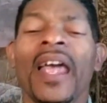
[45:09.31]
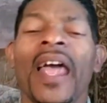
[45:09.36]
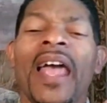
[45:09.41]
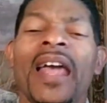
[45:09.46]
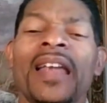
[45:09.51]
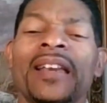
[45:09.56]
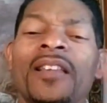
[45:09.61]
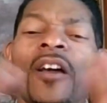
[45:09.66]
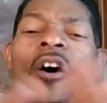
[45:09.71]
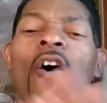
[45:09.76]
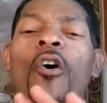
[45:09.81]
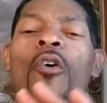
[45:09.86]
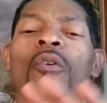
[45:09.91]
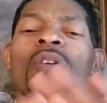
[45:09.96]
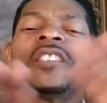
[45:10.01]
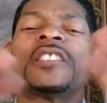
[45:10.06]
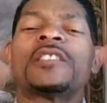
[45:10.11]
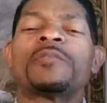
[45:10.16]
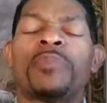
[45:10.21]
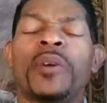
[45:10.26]
And the
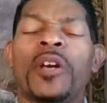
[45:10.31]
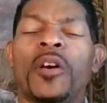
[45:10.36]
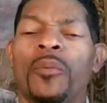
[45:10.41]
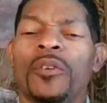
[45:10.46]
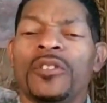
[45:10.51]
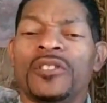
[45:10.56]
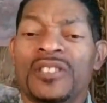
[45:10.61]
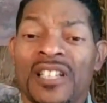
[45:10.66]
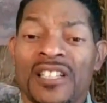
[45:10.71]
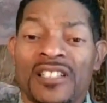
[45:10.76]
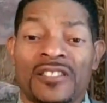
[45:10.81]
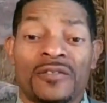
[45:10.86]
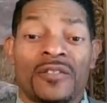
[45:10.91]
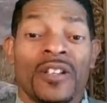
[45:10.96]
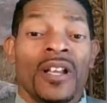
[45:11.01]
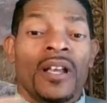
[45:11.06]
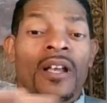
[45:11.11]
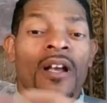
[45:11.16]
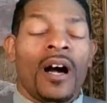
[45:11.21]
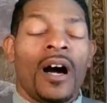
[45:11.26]
Holy Spirit will just,
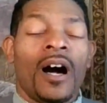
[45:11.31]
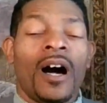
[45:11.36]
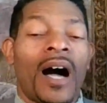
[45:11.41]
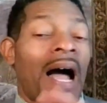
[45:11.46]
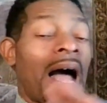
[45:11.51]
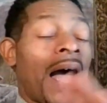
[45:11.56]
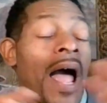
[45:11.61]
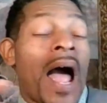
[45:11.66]
uh,